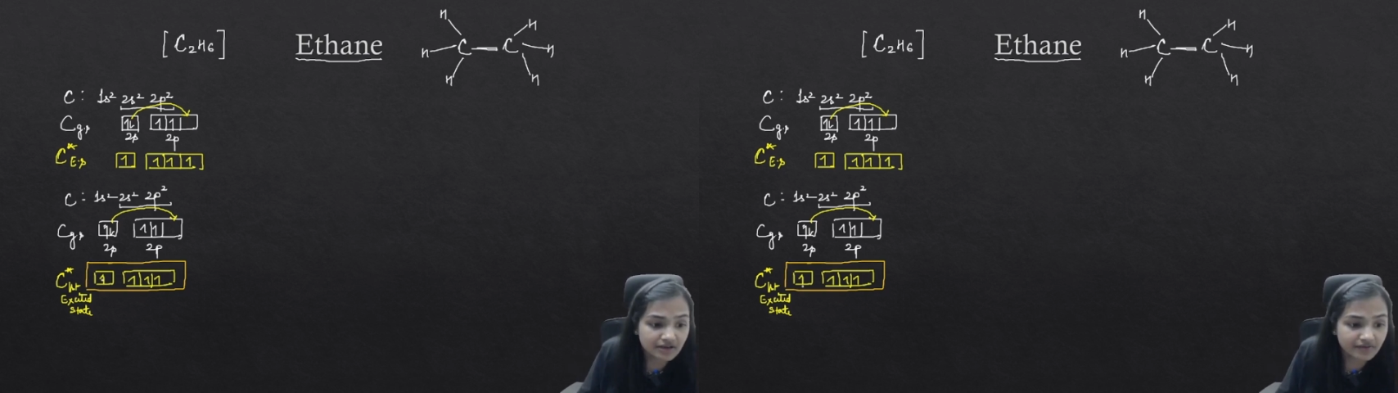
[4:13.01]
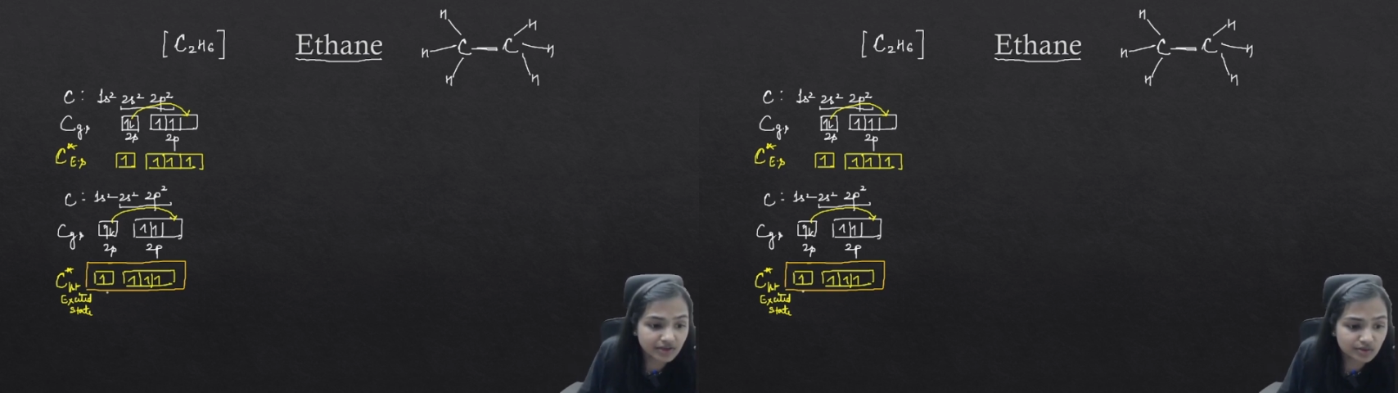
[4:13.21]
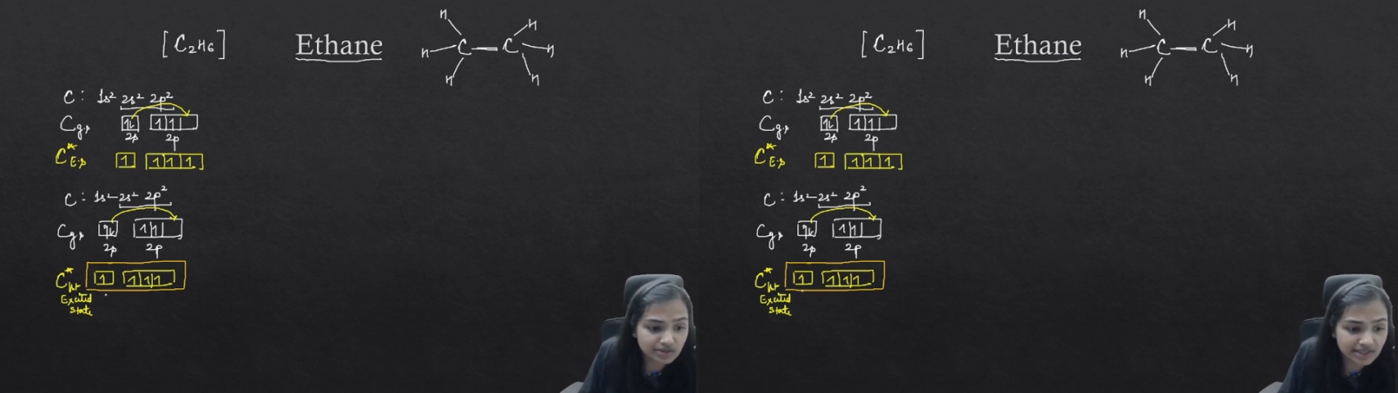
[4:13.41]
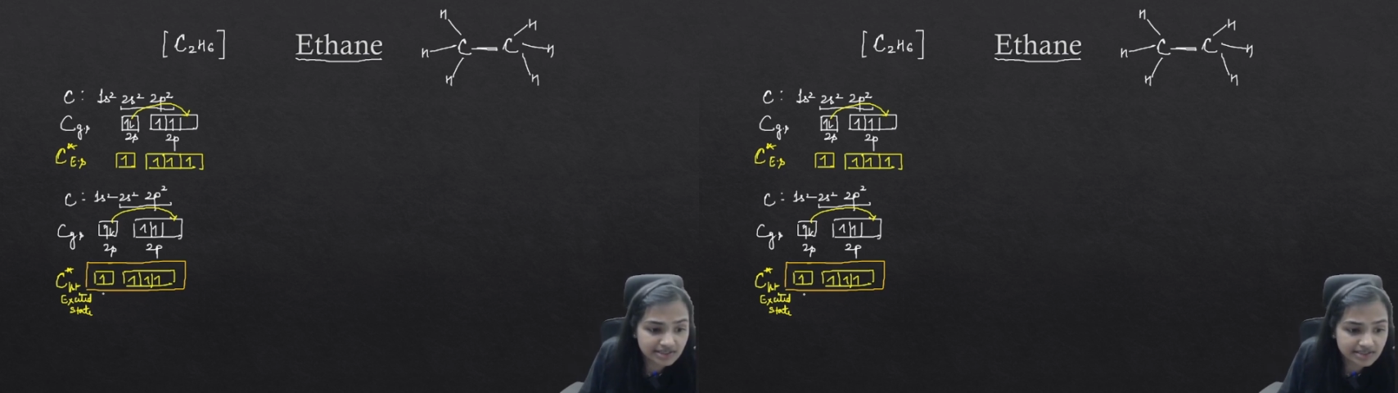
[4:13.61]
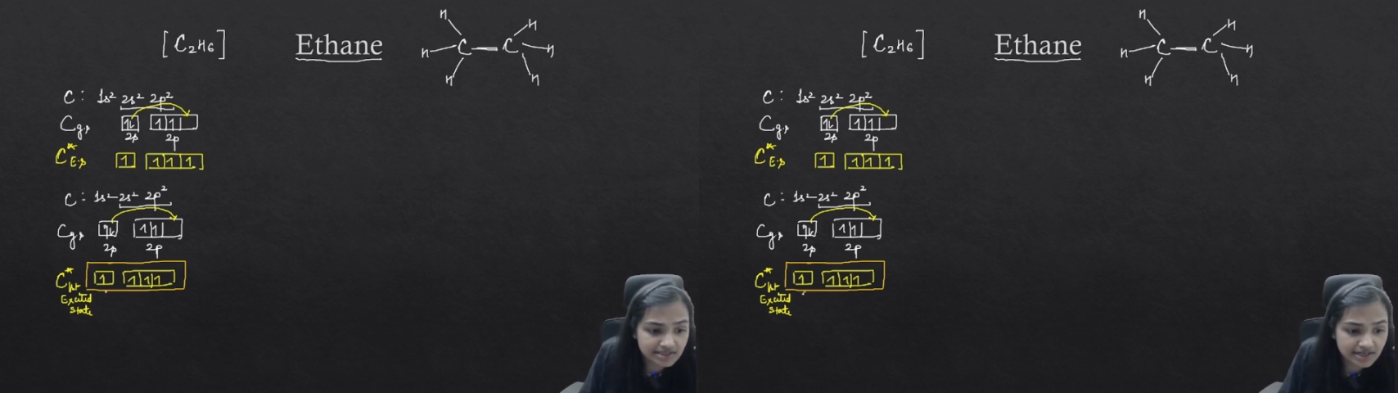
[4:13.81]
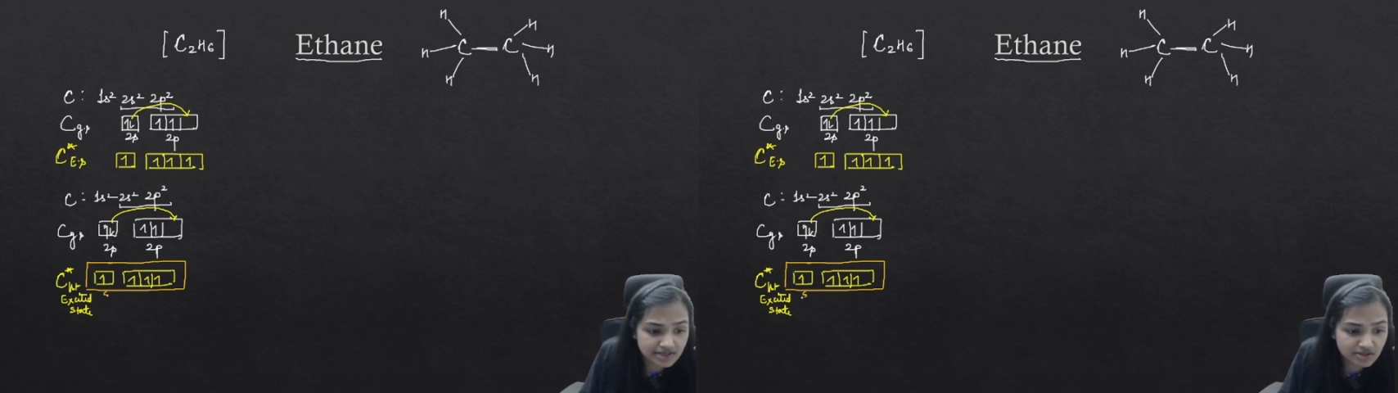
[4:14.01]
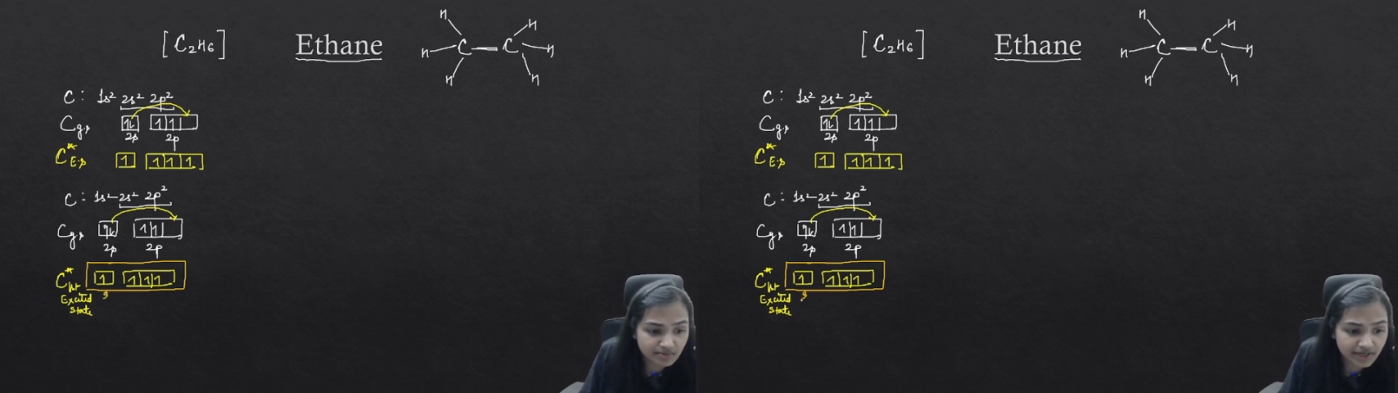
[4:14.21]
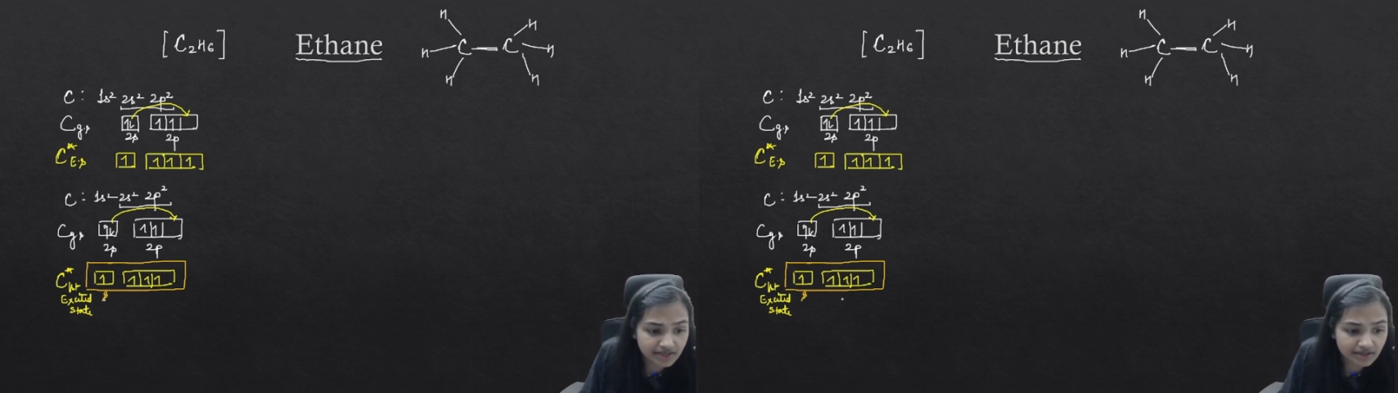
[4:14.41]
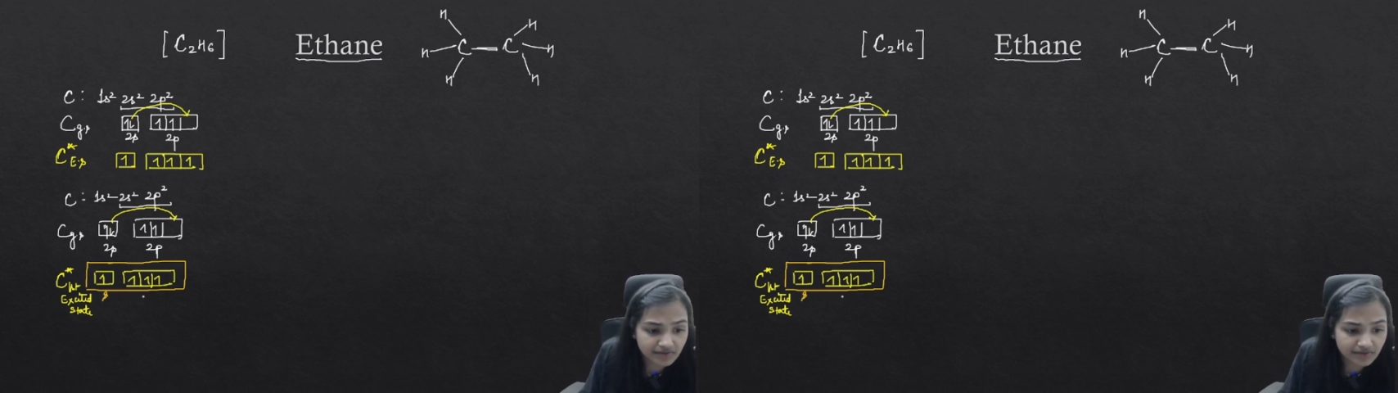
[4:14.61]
We know that this is the S orbital,